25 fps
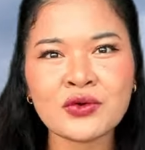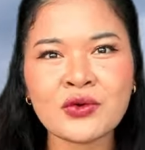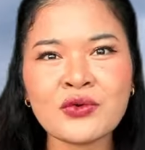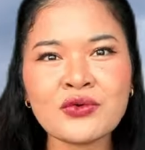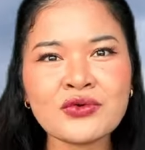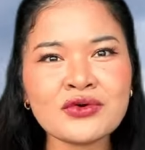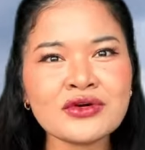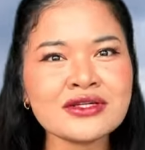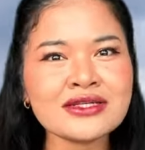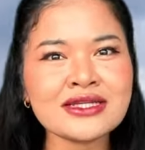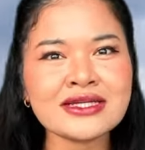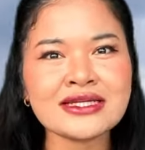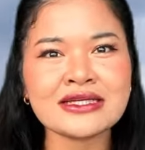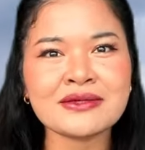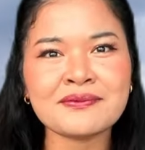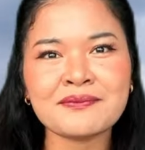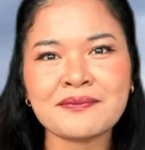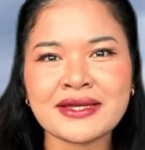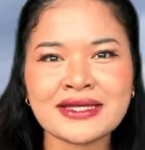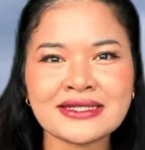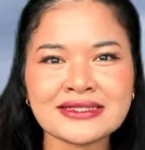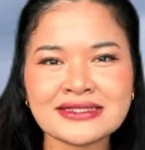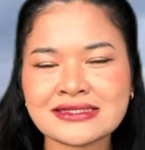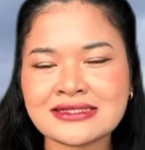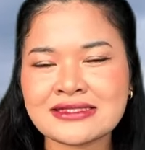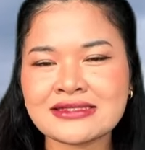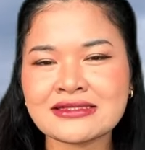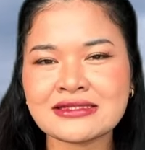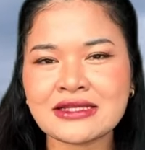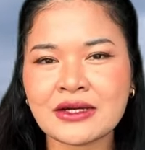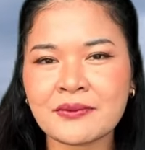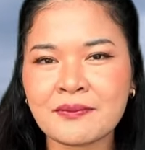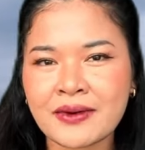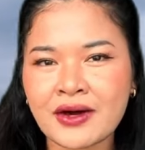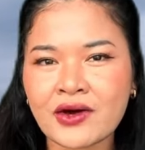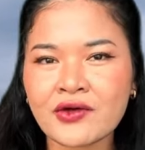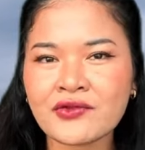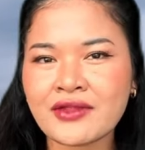Who gonna imagine
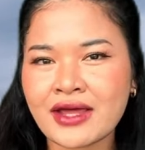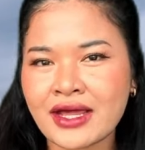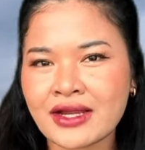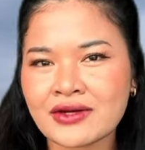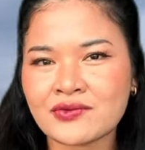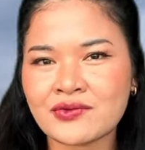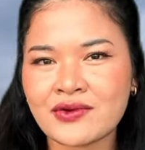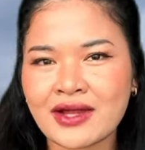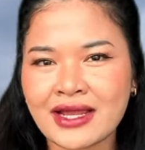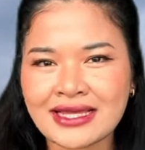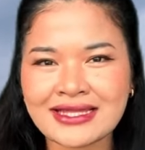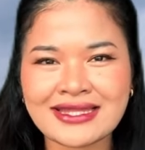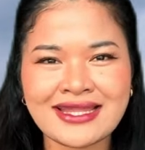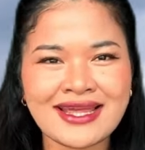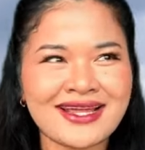about that, right?